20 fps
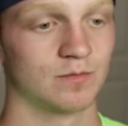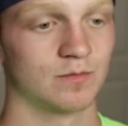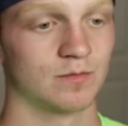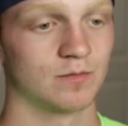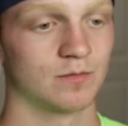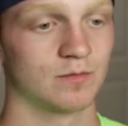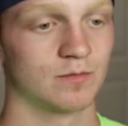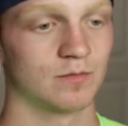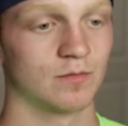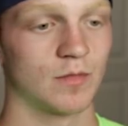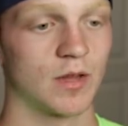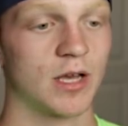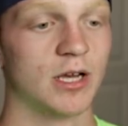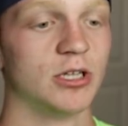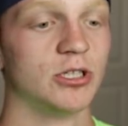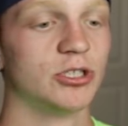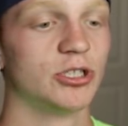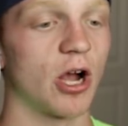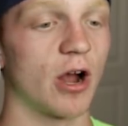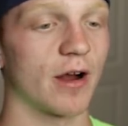I need to
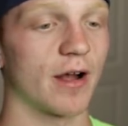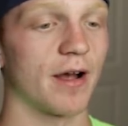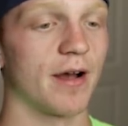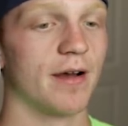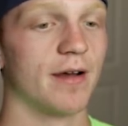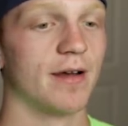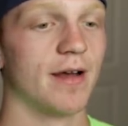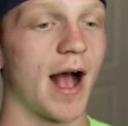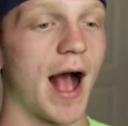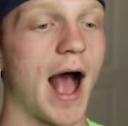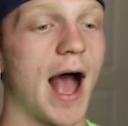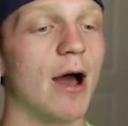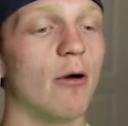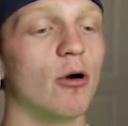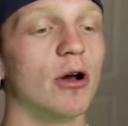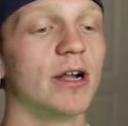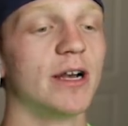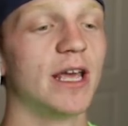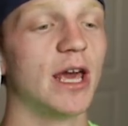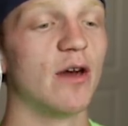find an area. I
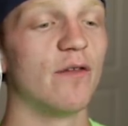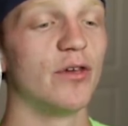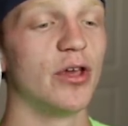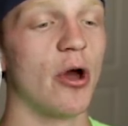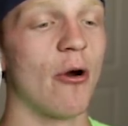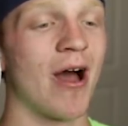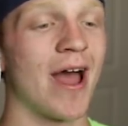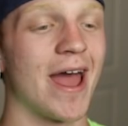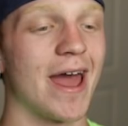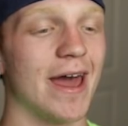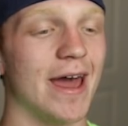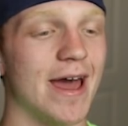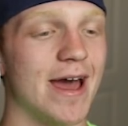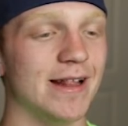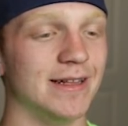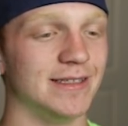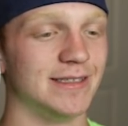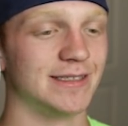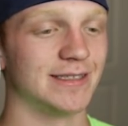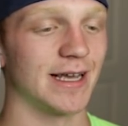would give you a
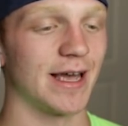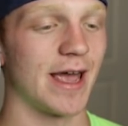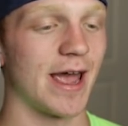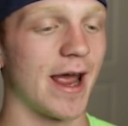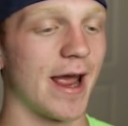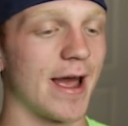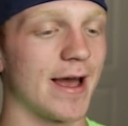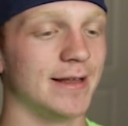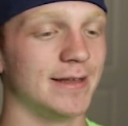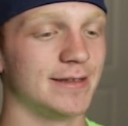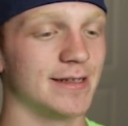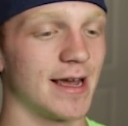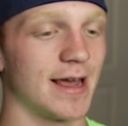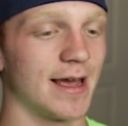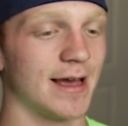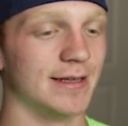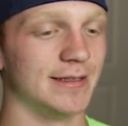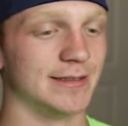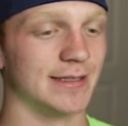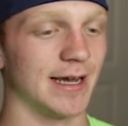hint. A hint,
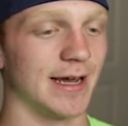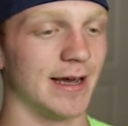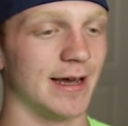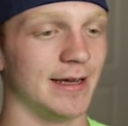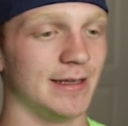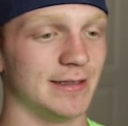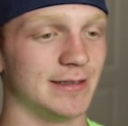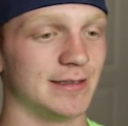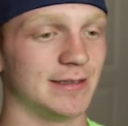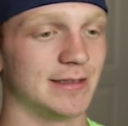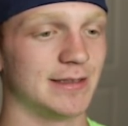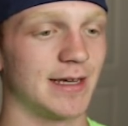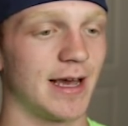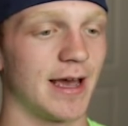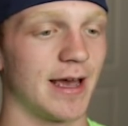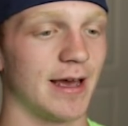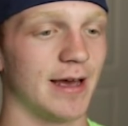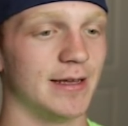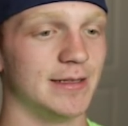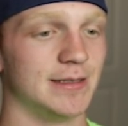a hint, a hint. A
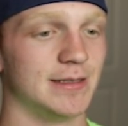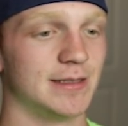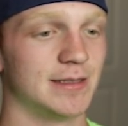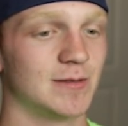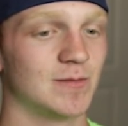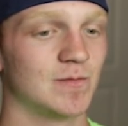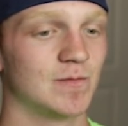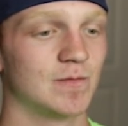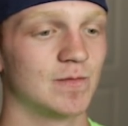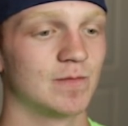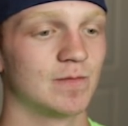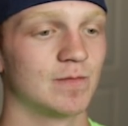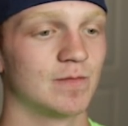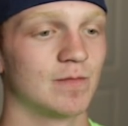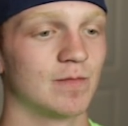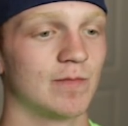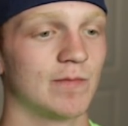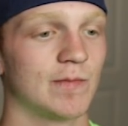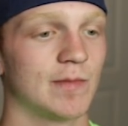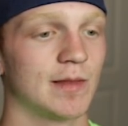hint. Ow!
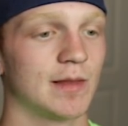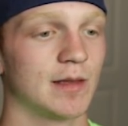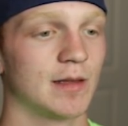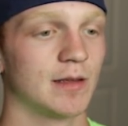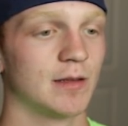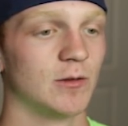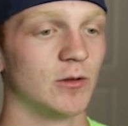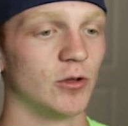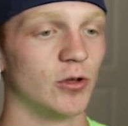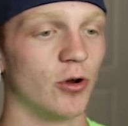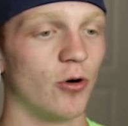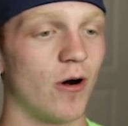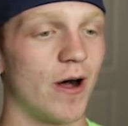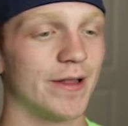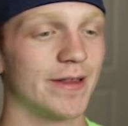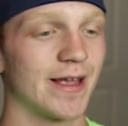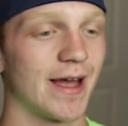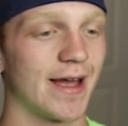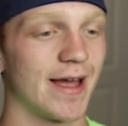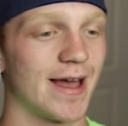What the fuck? Do you
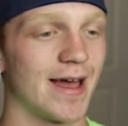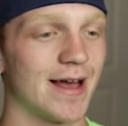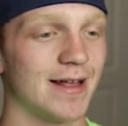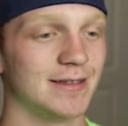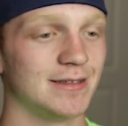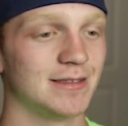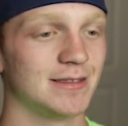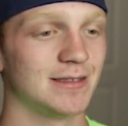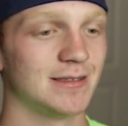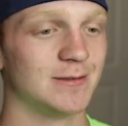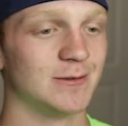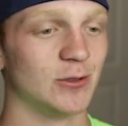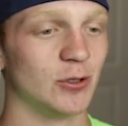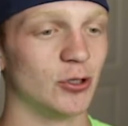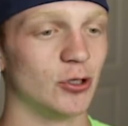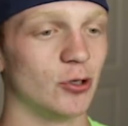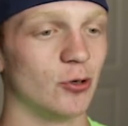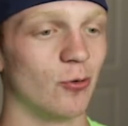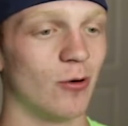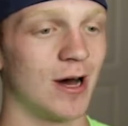want a hint? Do
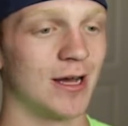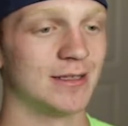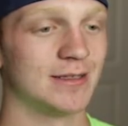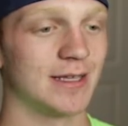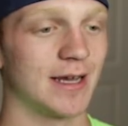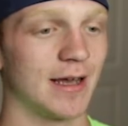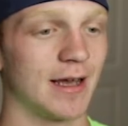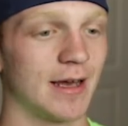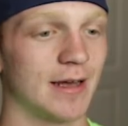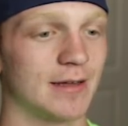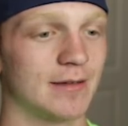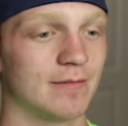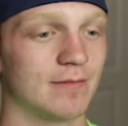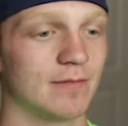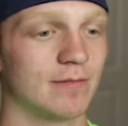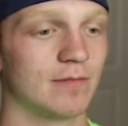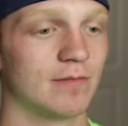you want a hint?